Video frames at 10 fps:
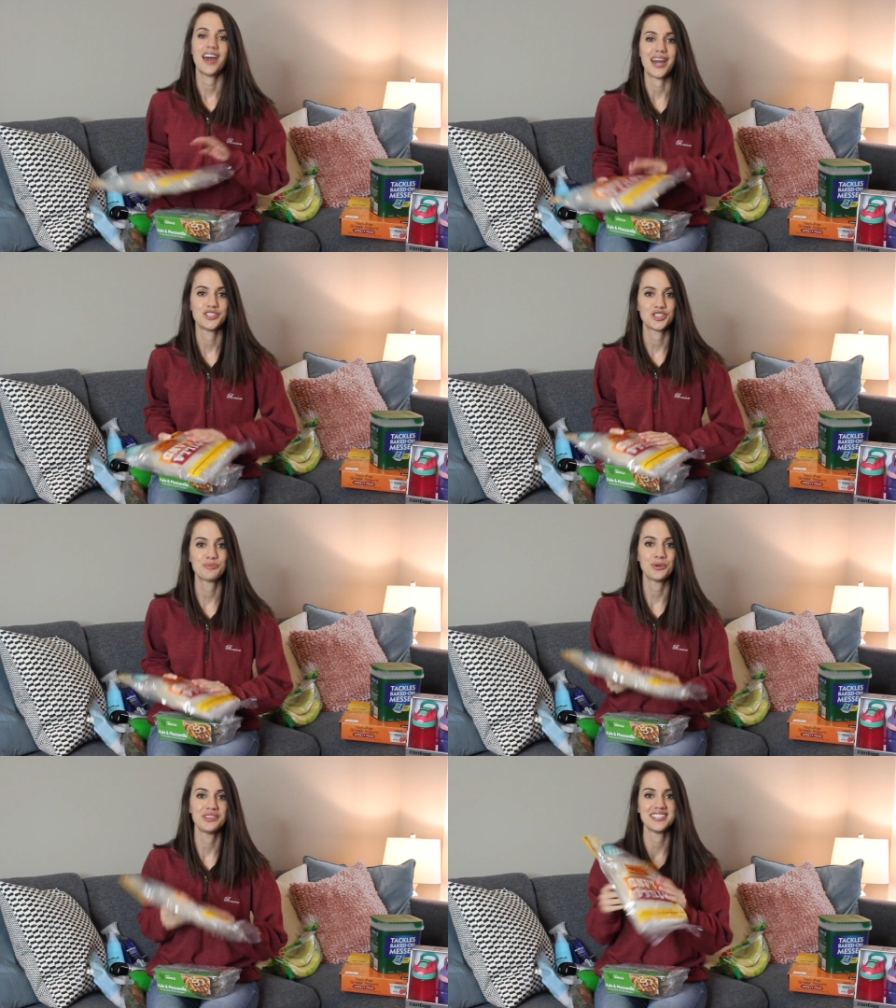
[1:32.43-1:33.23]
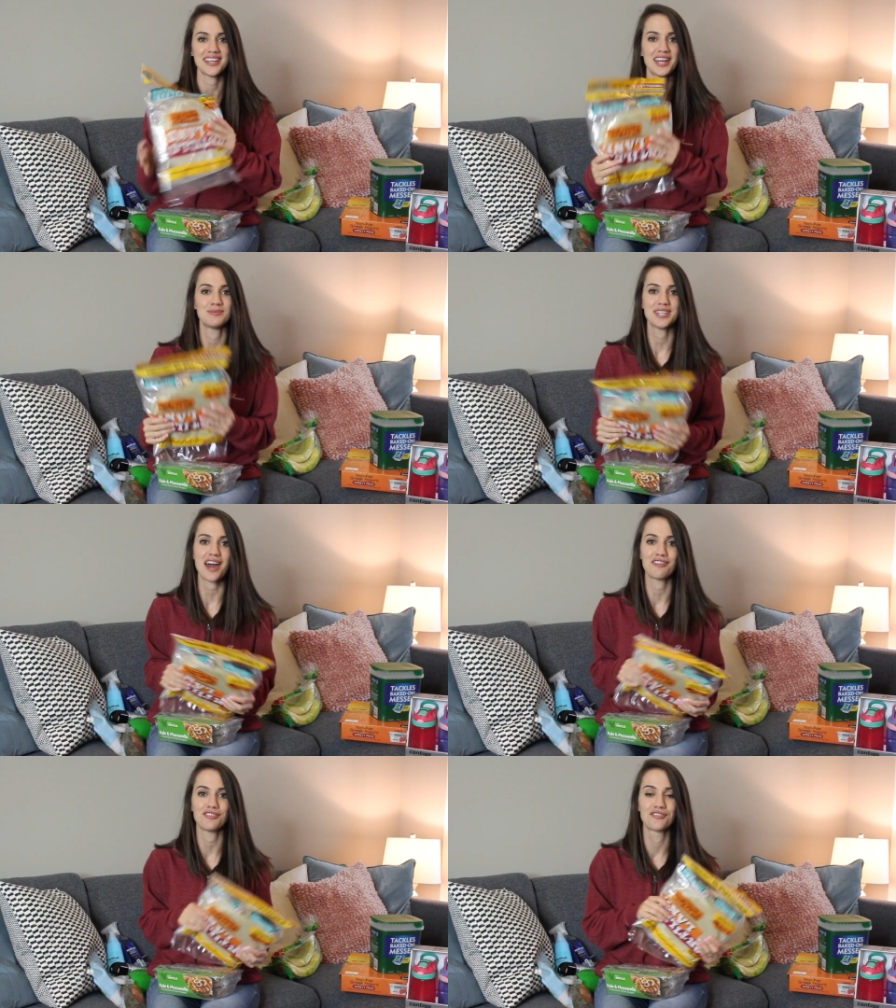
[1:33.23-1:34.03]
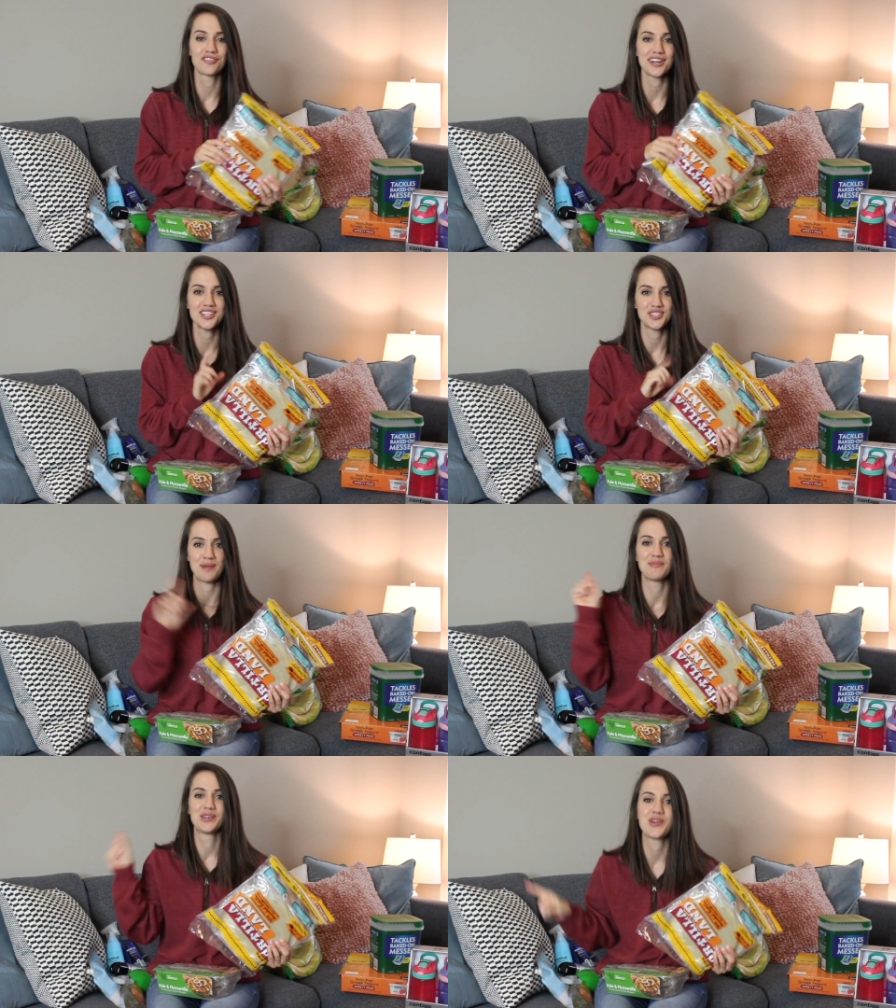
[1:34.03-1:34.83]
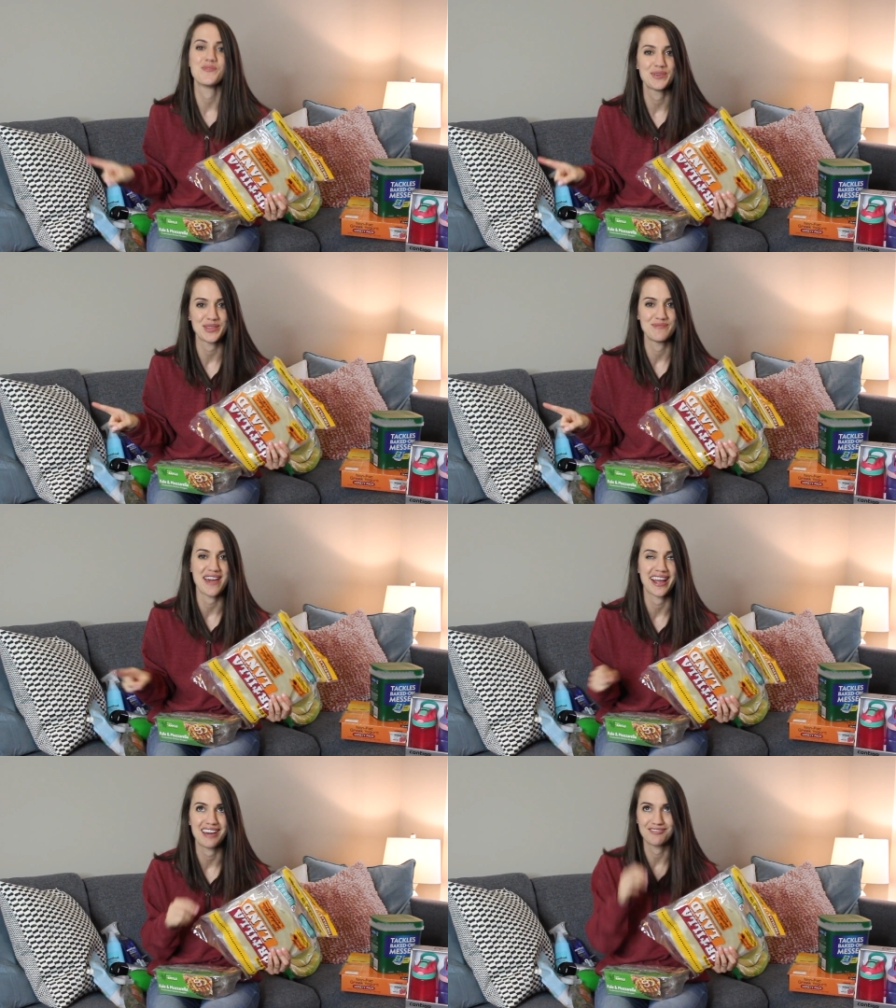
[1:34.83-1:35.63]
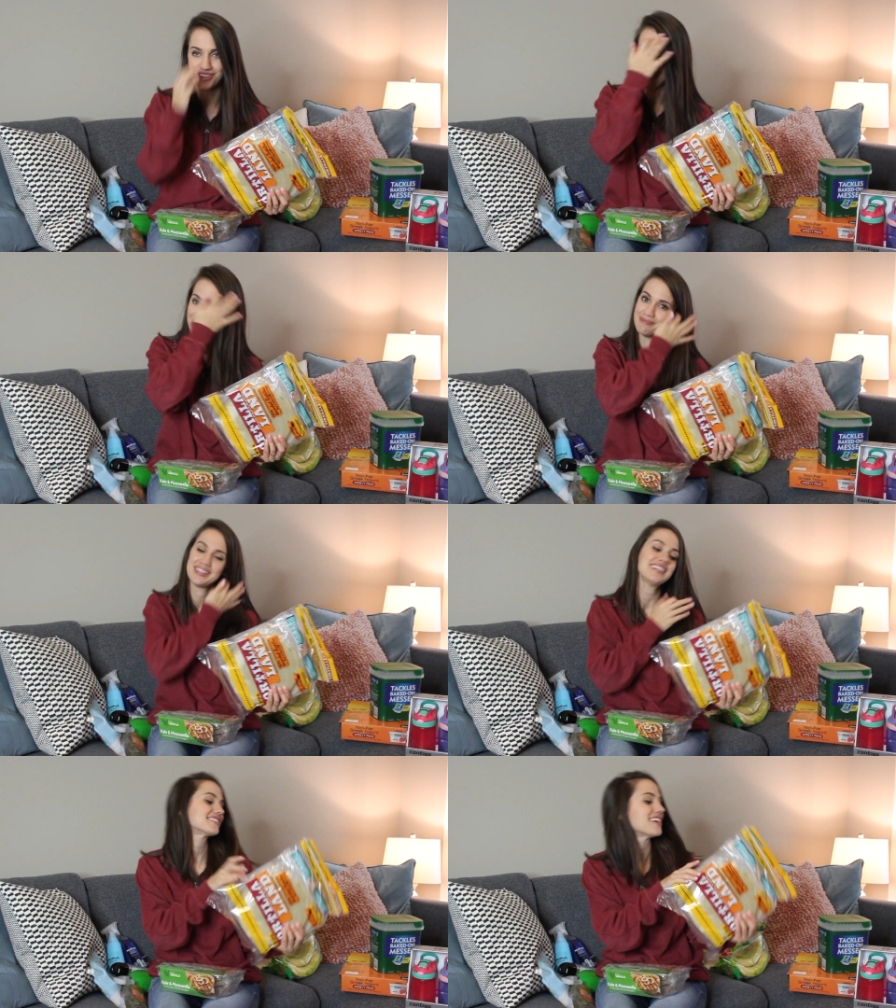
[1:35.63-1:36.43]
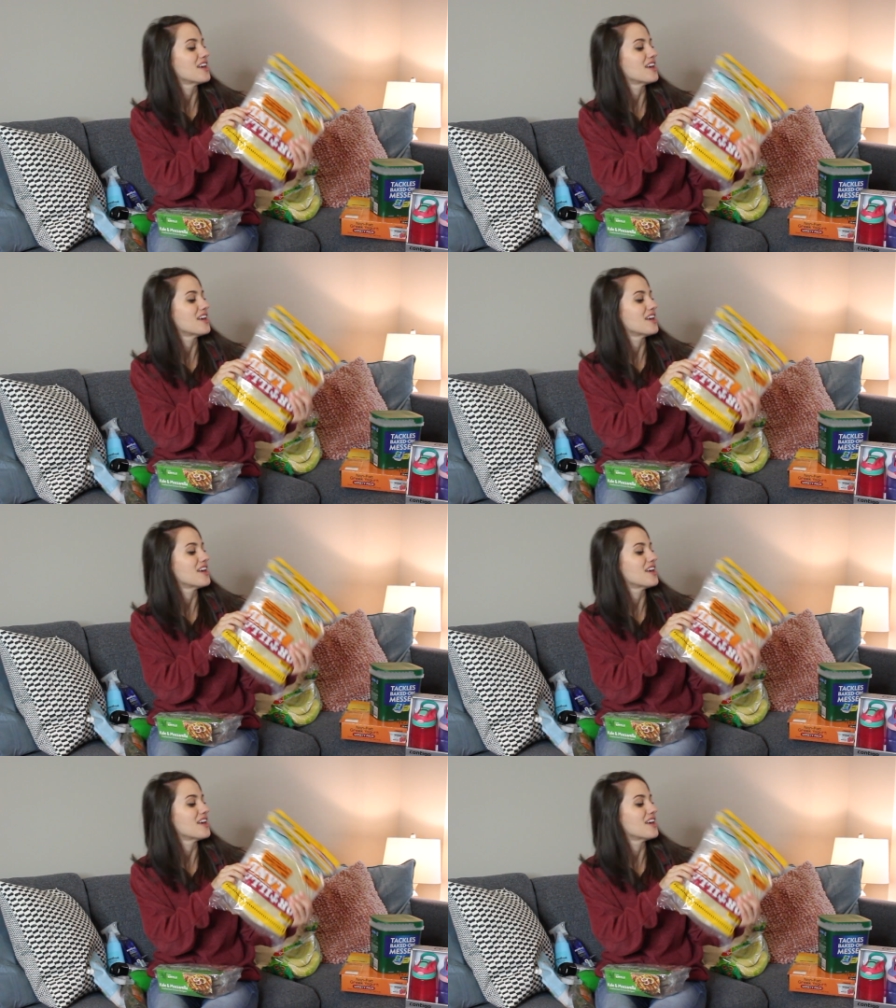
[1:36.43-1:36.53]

I just pulled these items out of the fridge and I'm gonna go put them back after I film this.